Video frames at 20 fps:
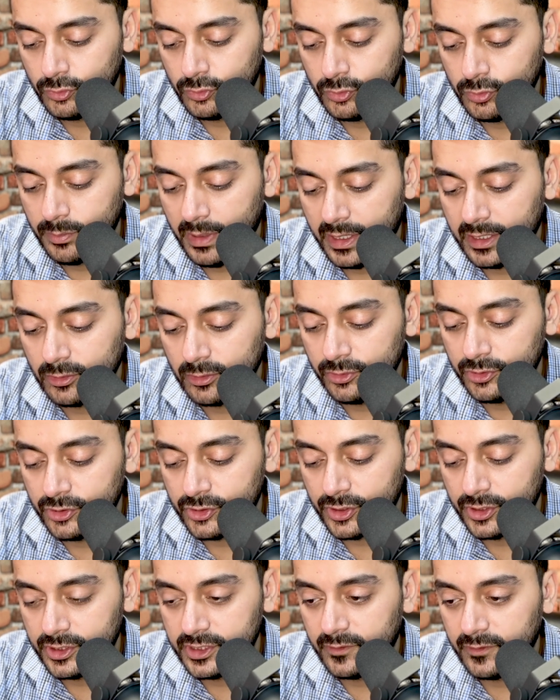Medical
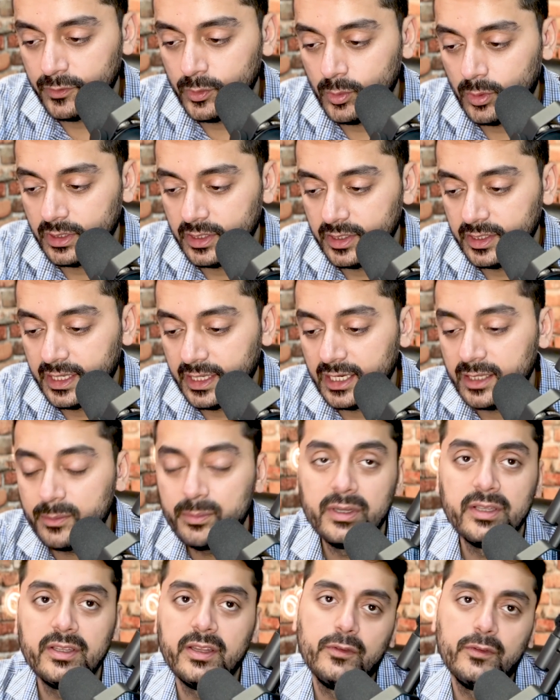insurance if you wanted to get it,
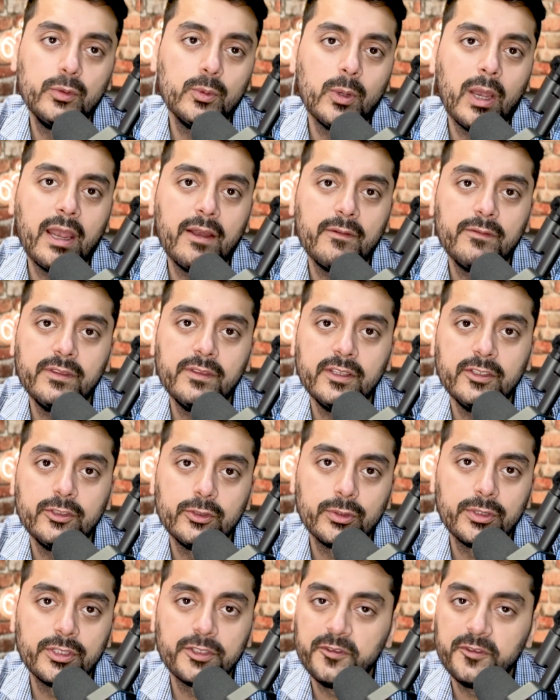but if you have the
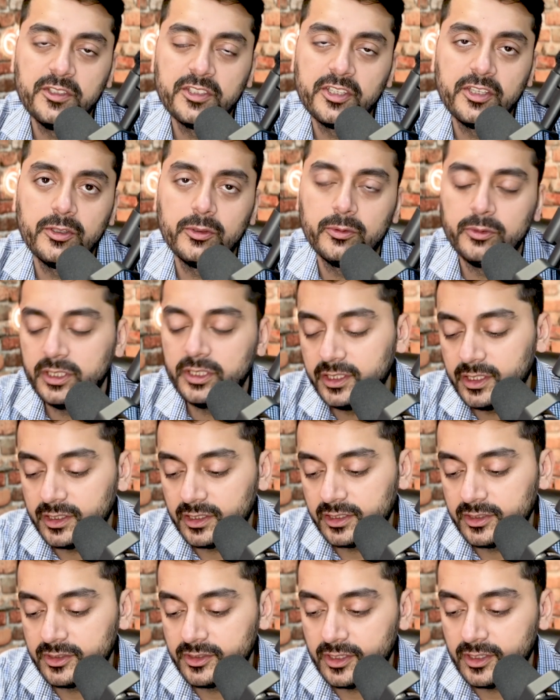tourist visa, you don't need it
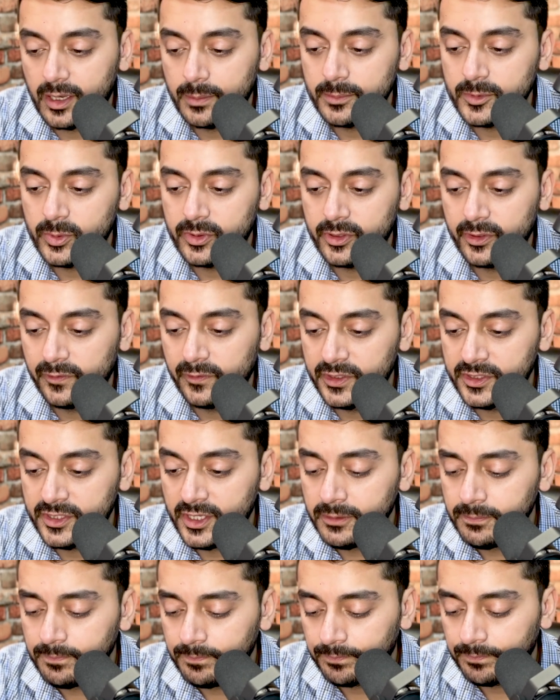because it comes with your
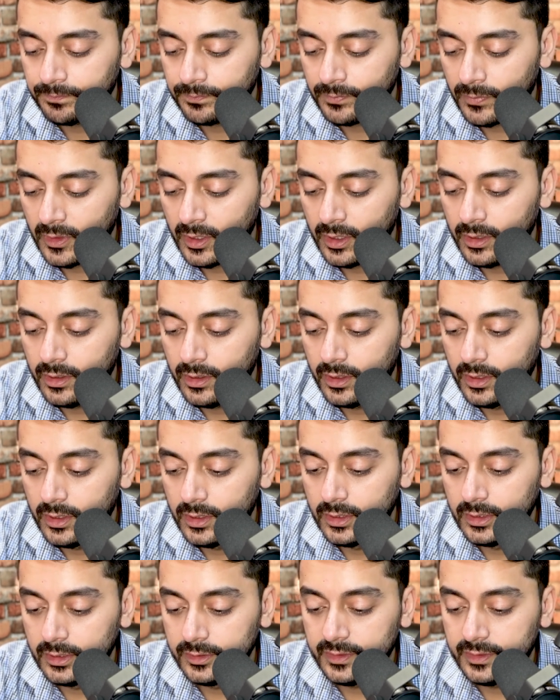visa.
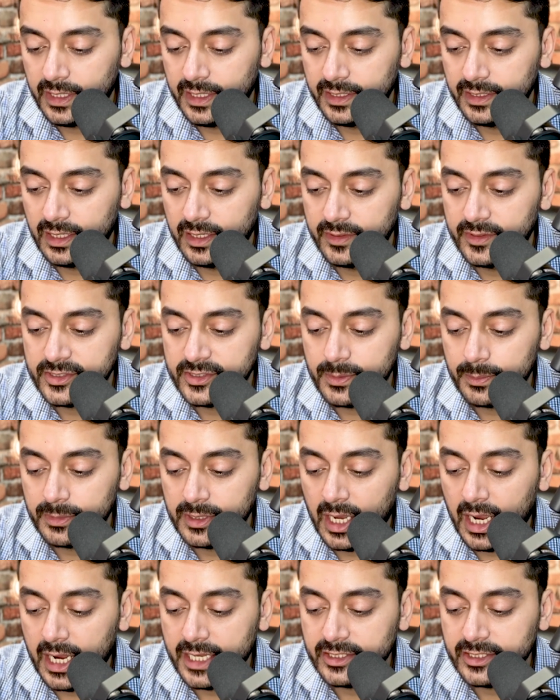Then there's some
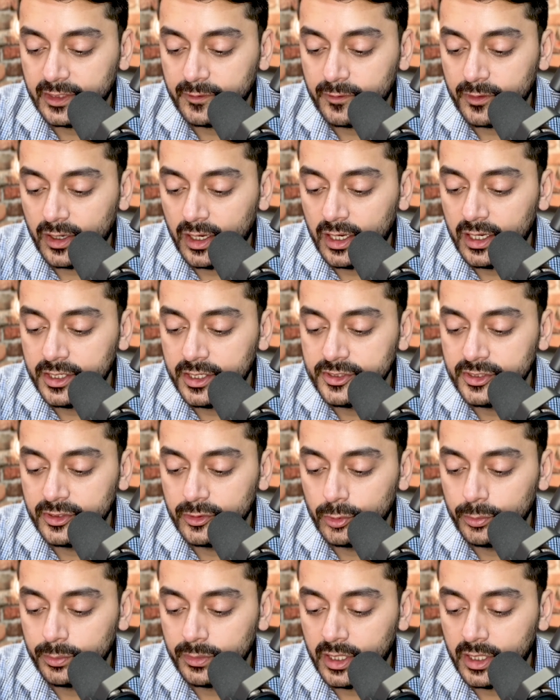guides like for Hajj and
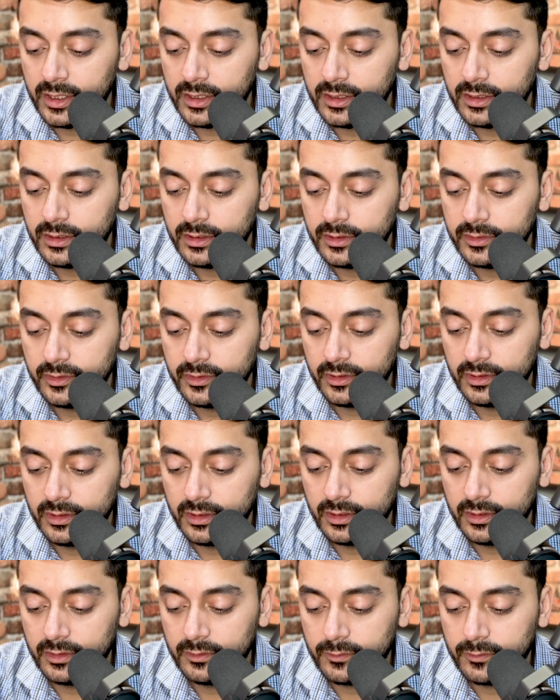Umrah,
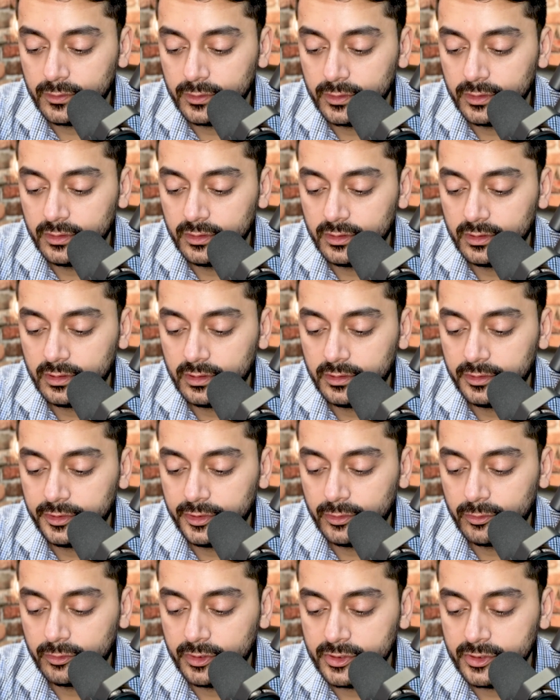for
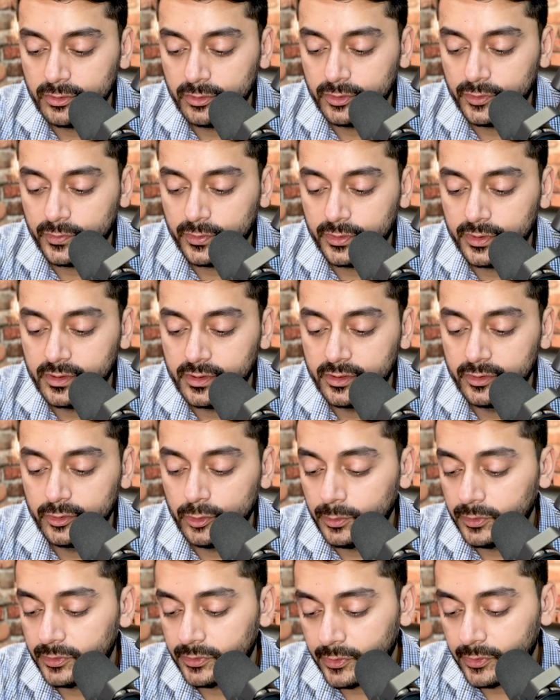rituals for the
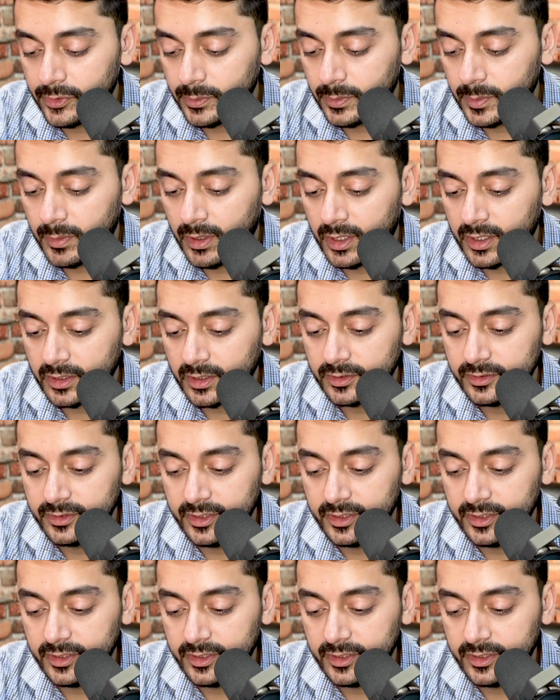Noble Rawdah Mubarak.